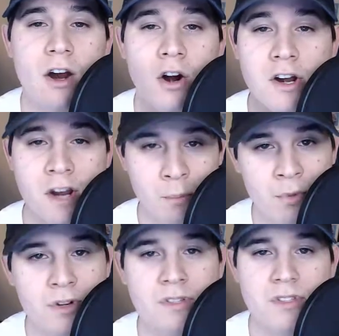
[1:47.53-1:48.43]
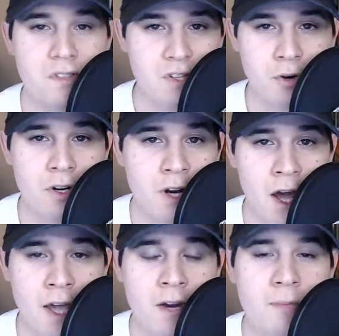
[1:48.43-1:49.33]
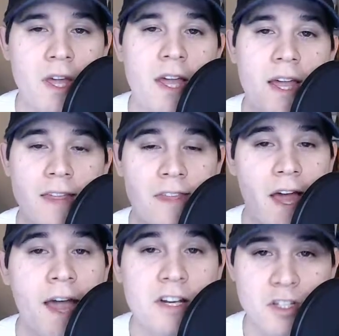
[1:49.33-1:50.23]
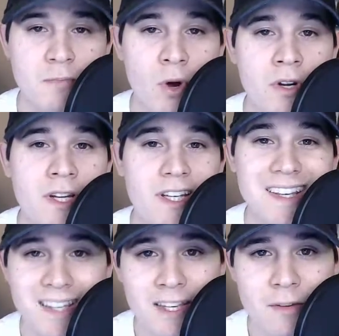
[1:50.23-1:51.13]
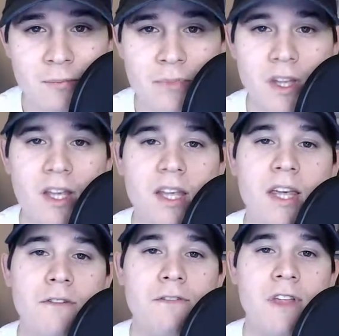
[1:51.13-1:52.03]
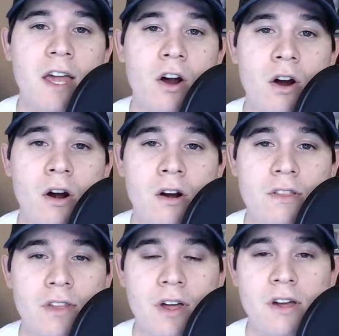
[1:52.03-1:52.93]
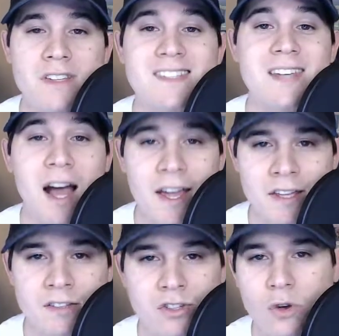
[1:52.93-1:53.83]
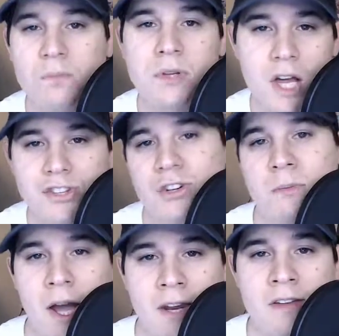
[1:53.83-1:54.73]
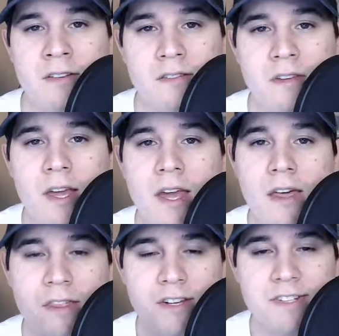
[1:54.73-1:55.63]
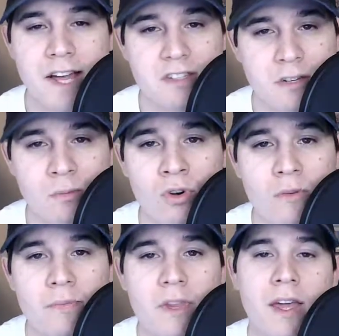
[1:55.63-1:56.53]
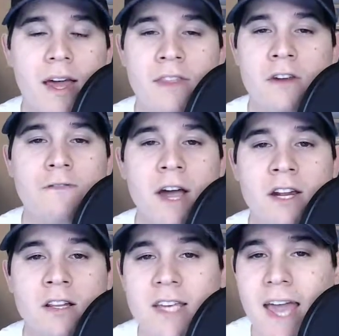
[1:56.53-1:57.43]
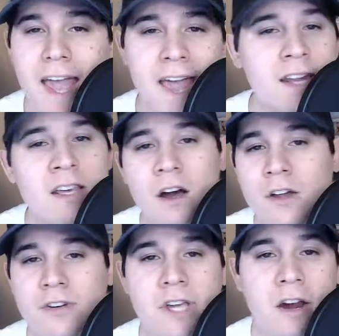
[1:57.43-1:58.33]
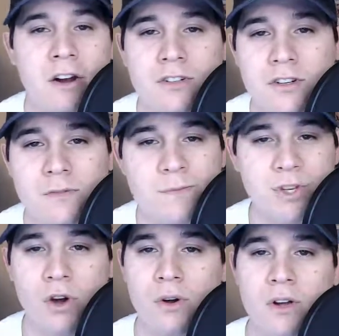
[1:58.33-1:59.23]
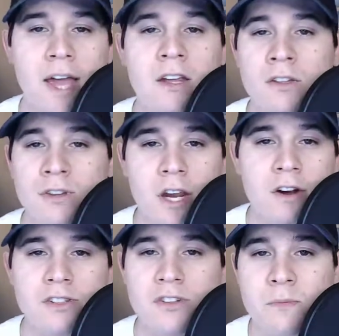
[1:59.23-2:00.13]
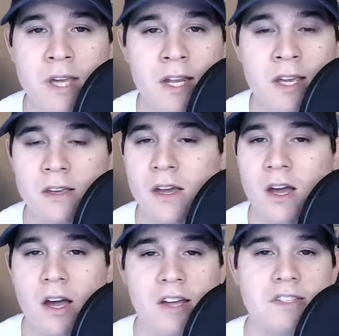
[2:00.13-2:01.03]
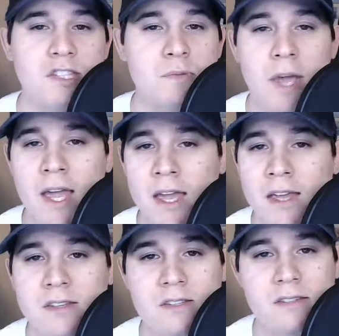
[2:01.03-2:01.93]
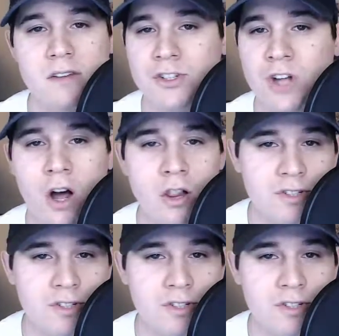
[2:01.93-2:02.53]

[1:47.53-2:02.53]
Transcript: are numbers, zero to nine, the exponent e, if they are the signs, so plus or minus, the decimal, and then finally any other character. So any other character meaning a space, a dollar